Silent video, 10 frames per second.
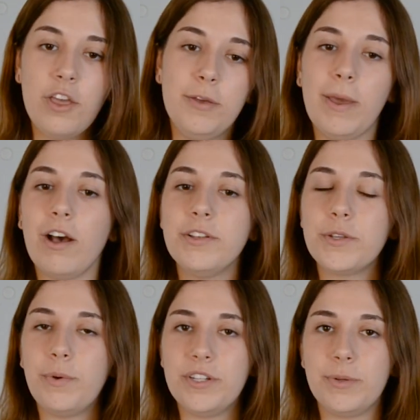You may
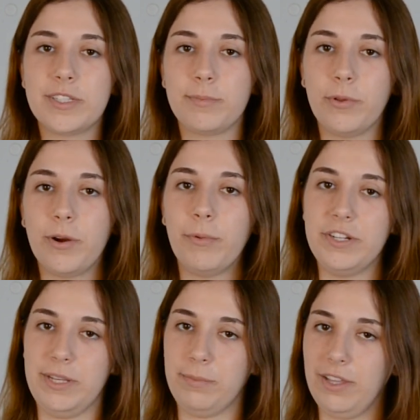also want to explore
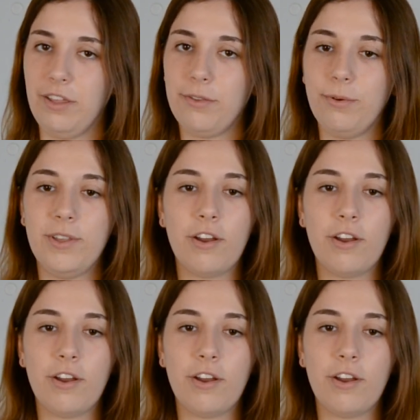more deeply through